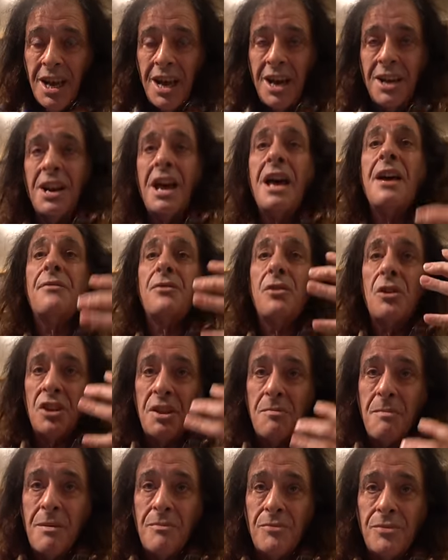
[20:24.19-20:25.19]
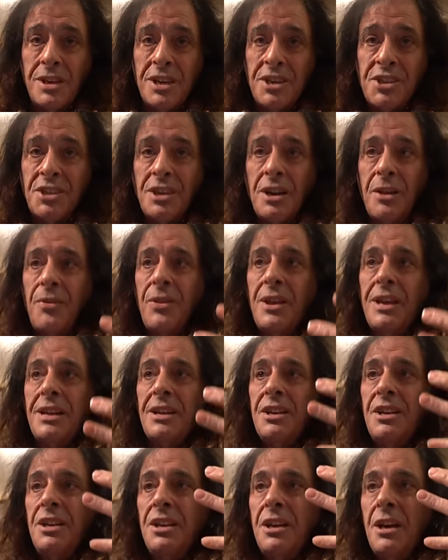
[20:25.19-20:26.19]
and I have got the memories, and I
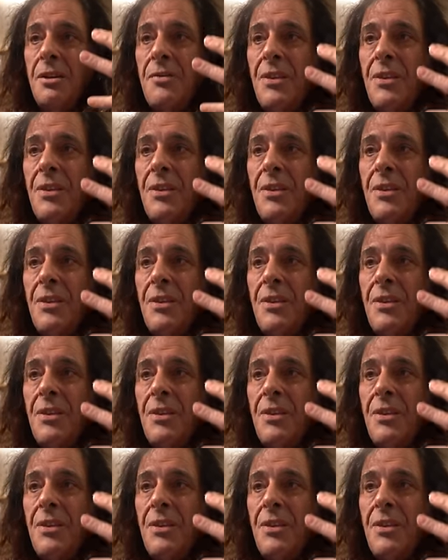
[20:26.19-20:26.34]
think, you know,